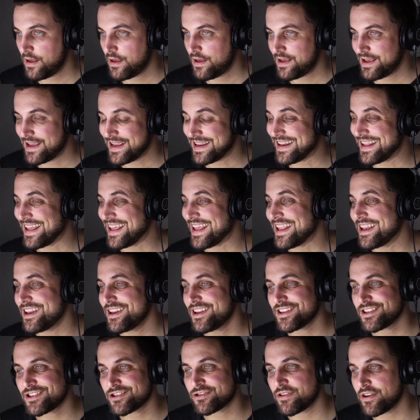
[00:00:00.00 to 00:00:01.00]
An
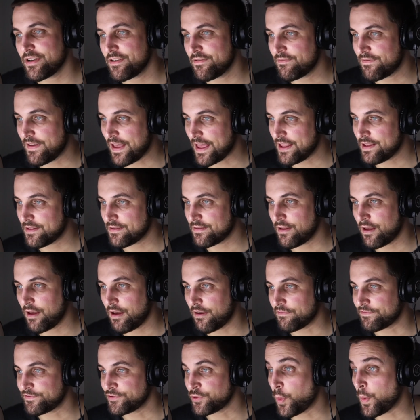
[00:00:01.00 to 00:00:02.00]
industry vet
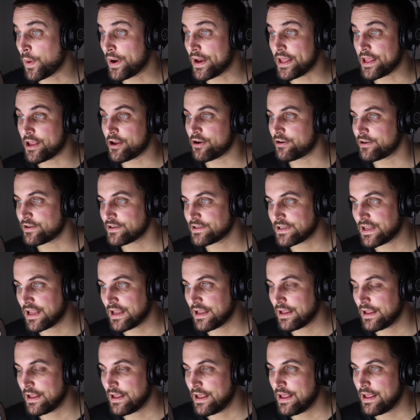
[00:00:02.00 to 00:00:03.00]
of 20 years
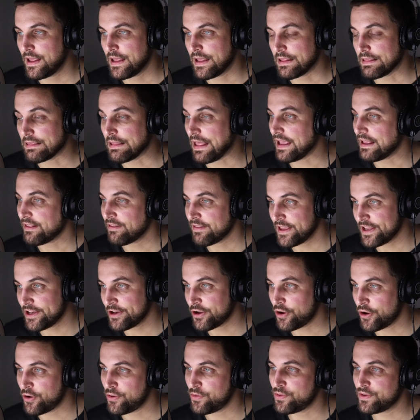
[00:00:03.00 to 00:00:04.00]
likely
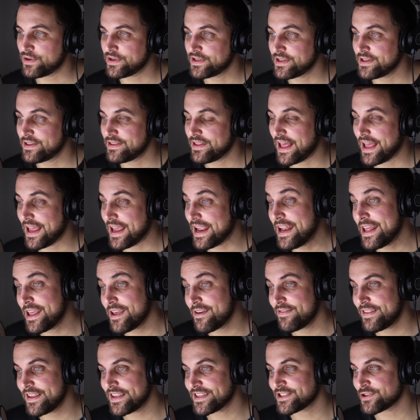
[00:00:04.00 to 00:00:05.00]
knows that any
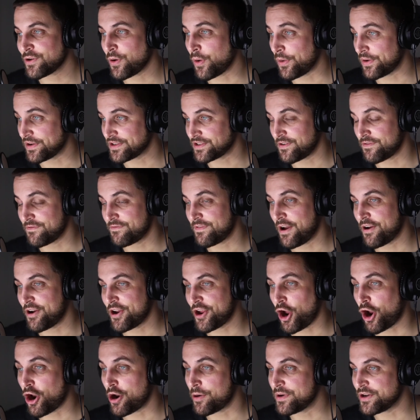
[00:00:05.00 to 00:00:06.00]
of these scores are very
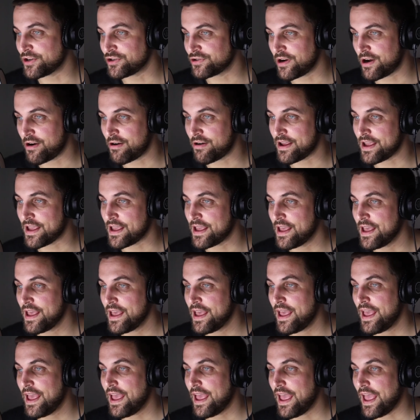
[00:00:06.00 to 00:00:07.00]
arbitrary
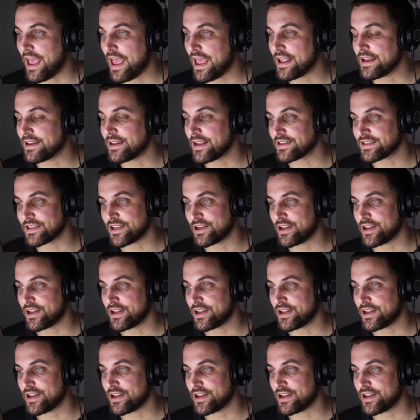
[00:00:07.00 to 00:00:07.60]
and doesn't